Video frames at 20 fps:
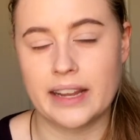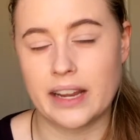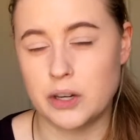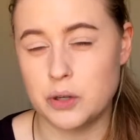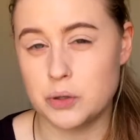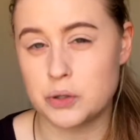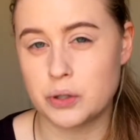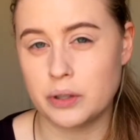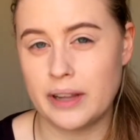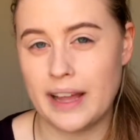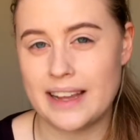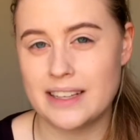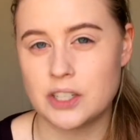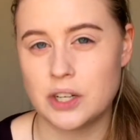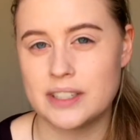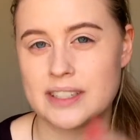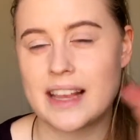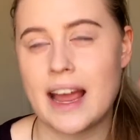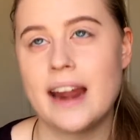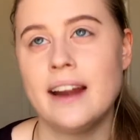
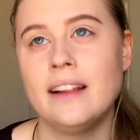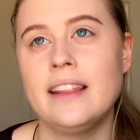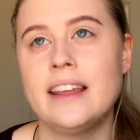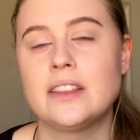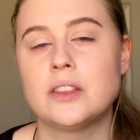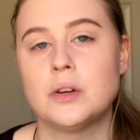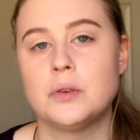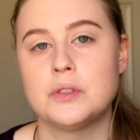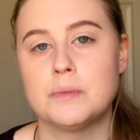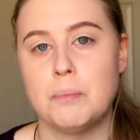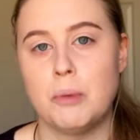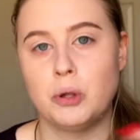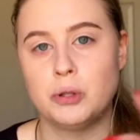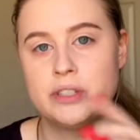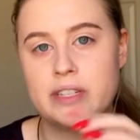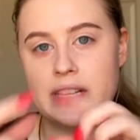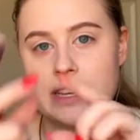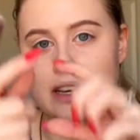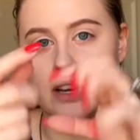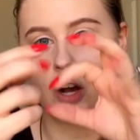neutralizer. It's kind of like those
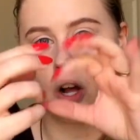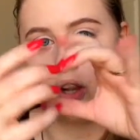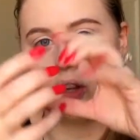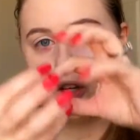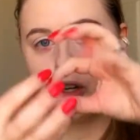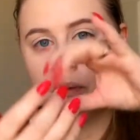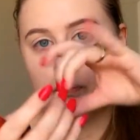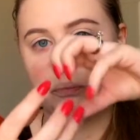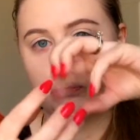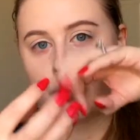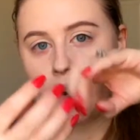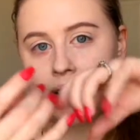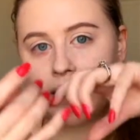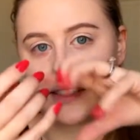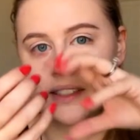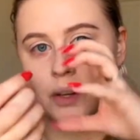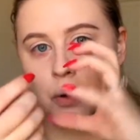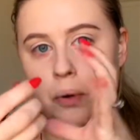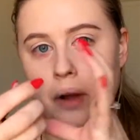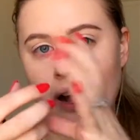multicolored
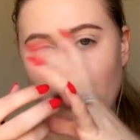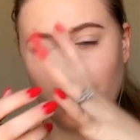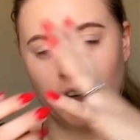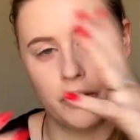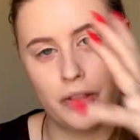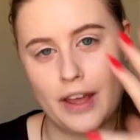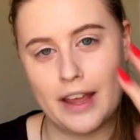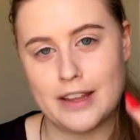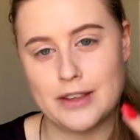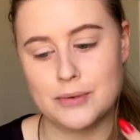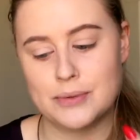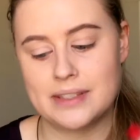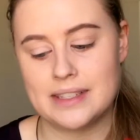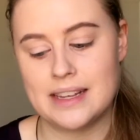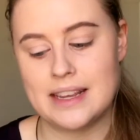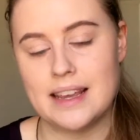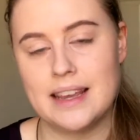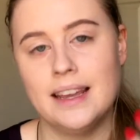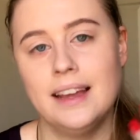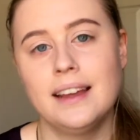bricks of color that you
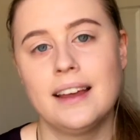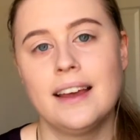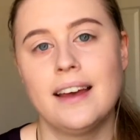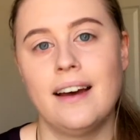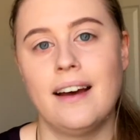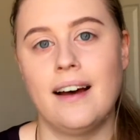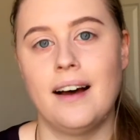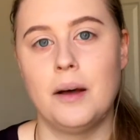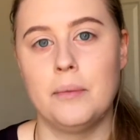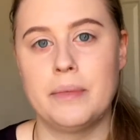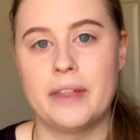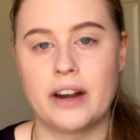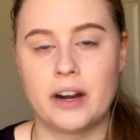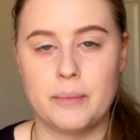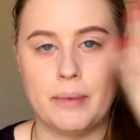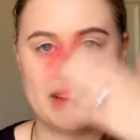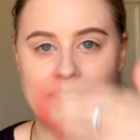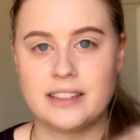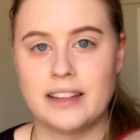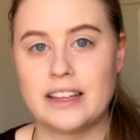see that
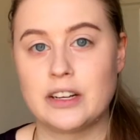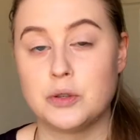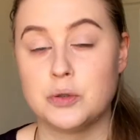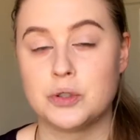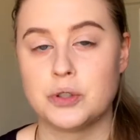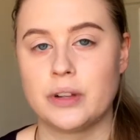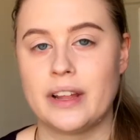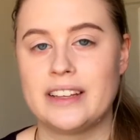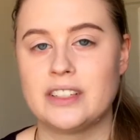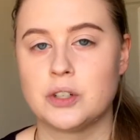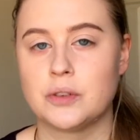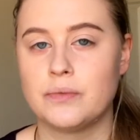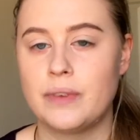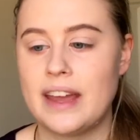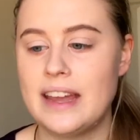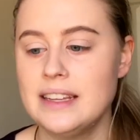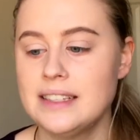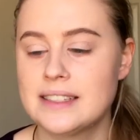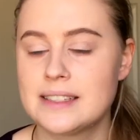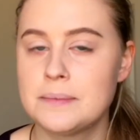are meant to like neutralize your
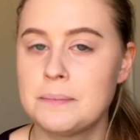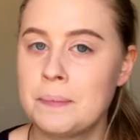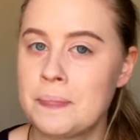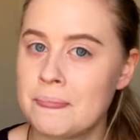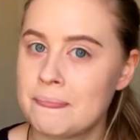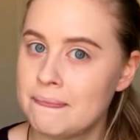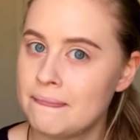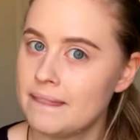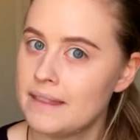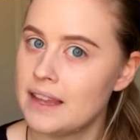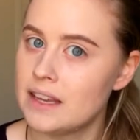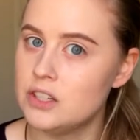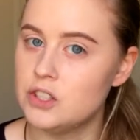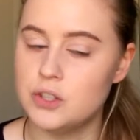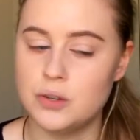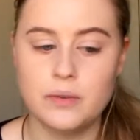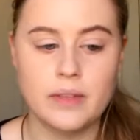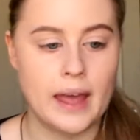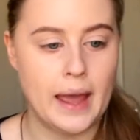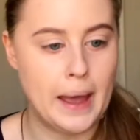face.
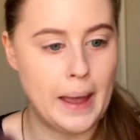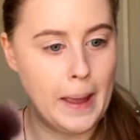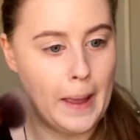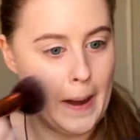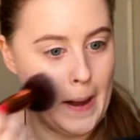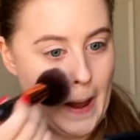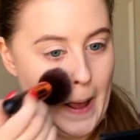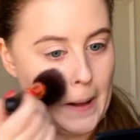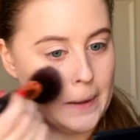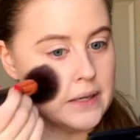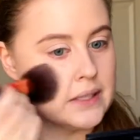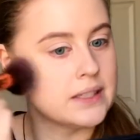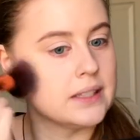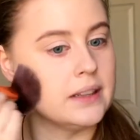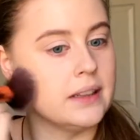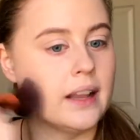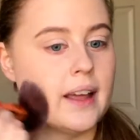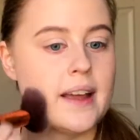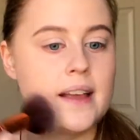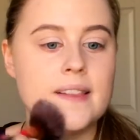Do that, and I'll just
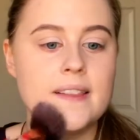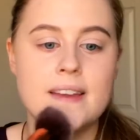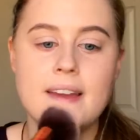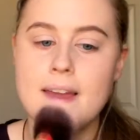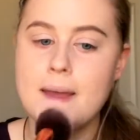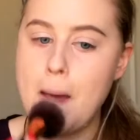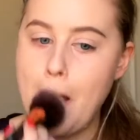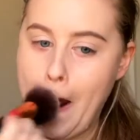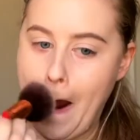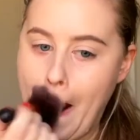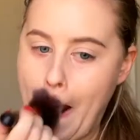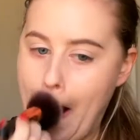lightly